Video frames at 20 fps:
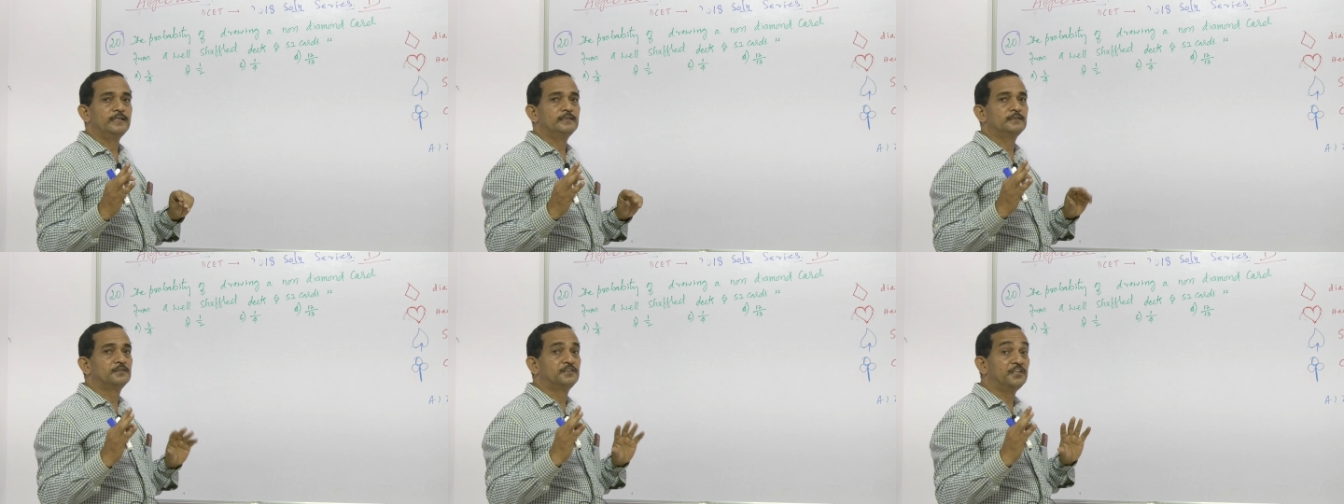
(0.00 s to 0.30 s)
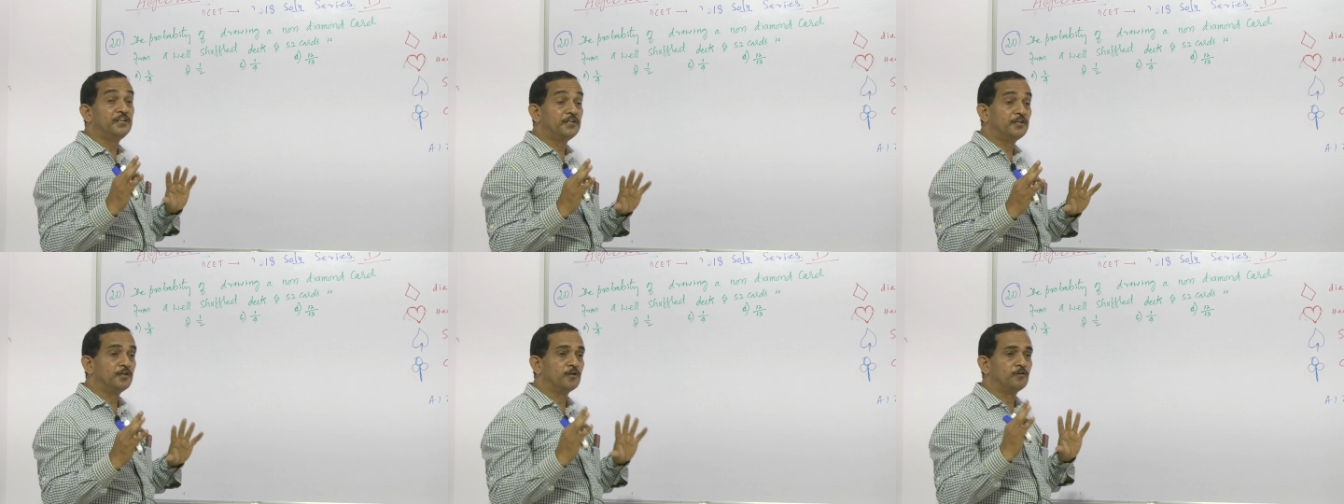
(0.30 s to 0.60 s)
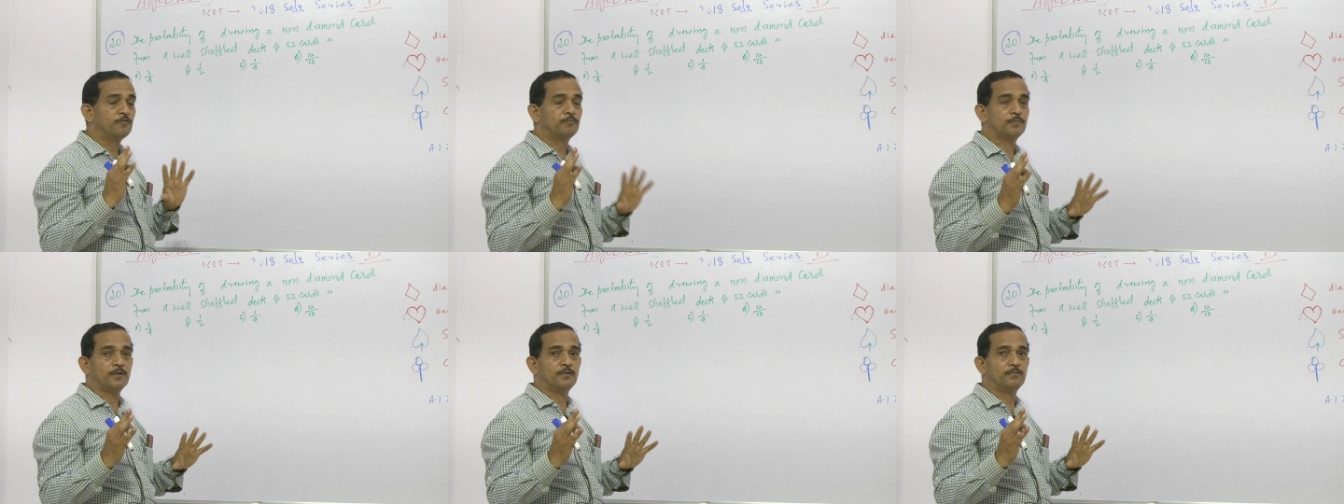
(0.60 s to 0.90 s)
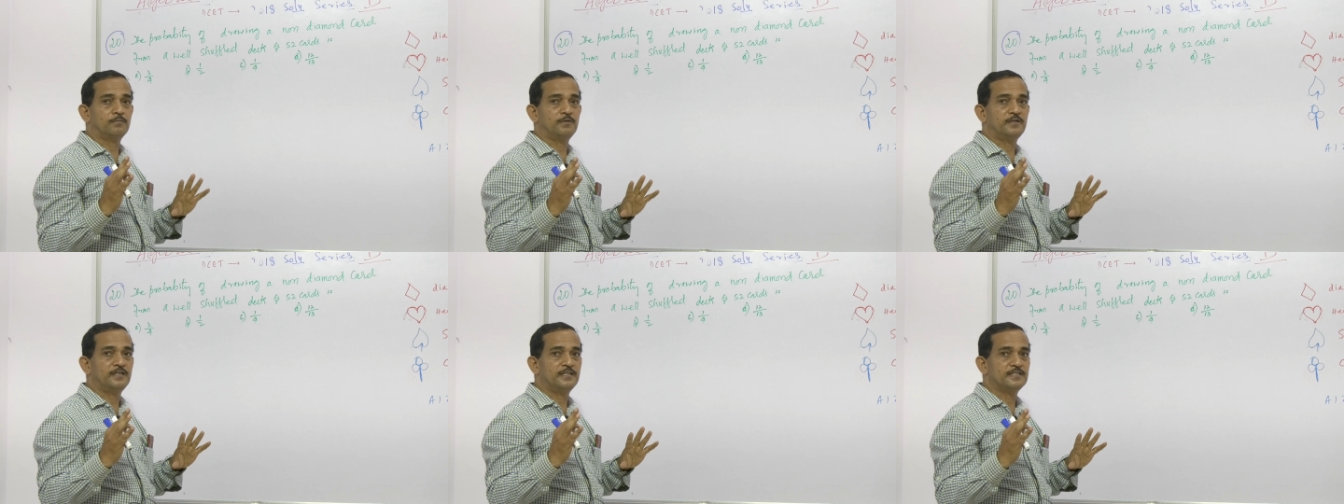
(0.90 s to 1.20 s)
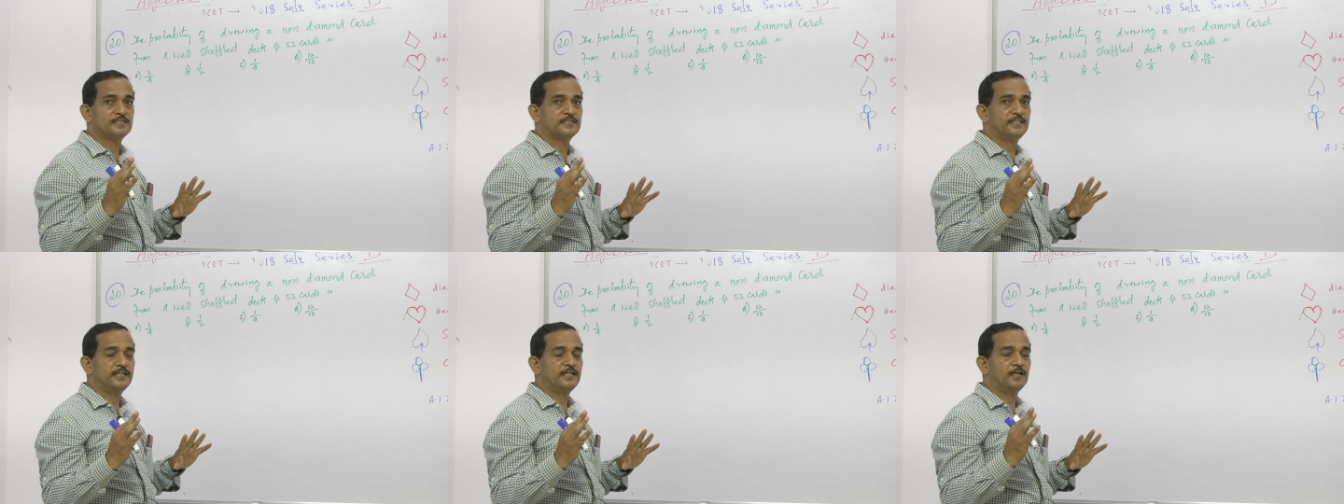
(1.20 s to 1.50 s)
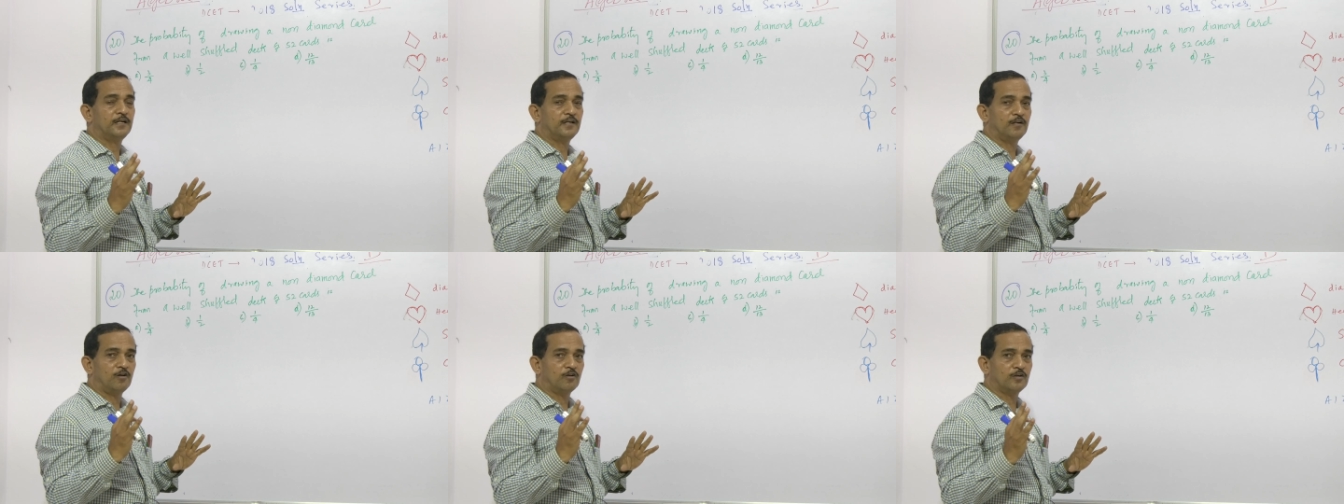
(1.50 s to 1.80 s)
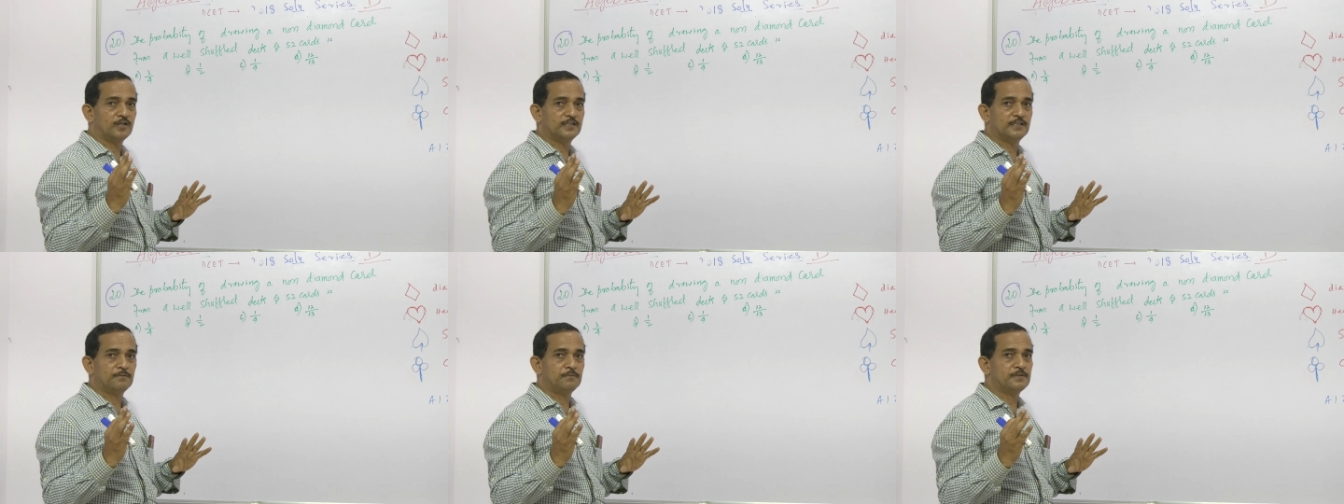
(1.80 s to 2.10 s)
Theory of probability is there and
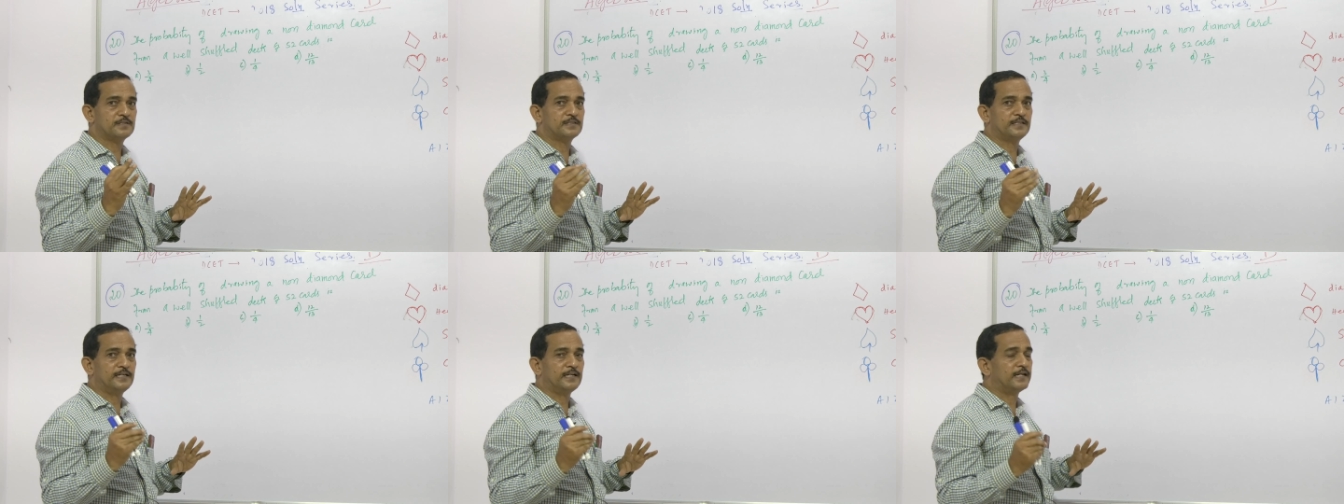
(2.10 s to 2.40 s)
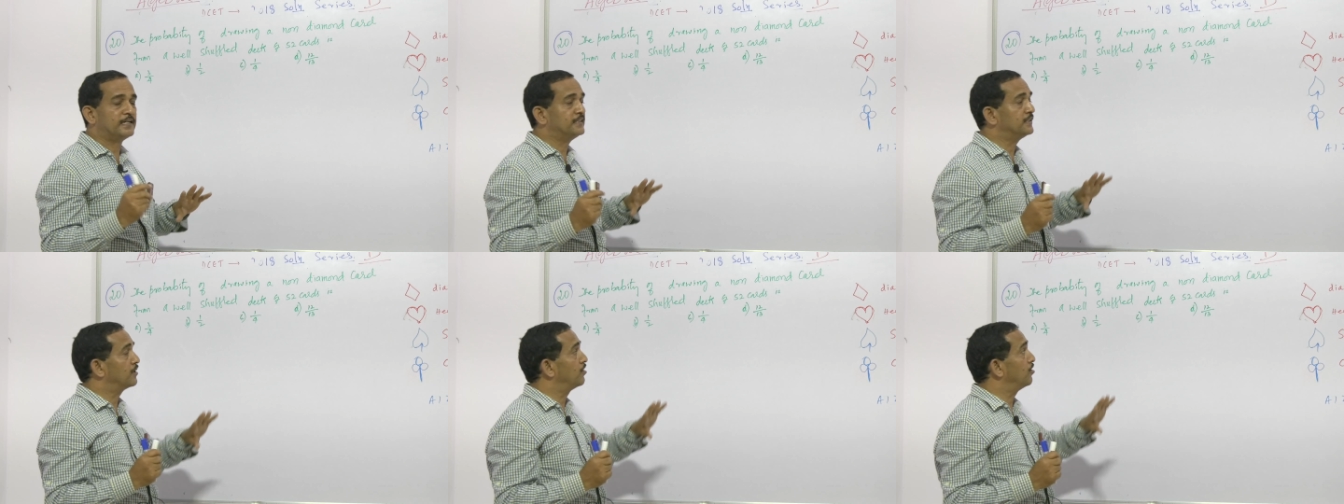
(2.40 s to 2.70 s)
logarithm is there. Either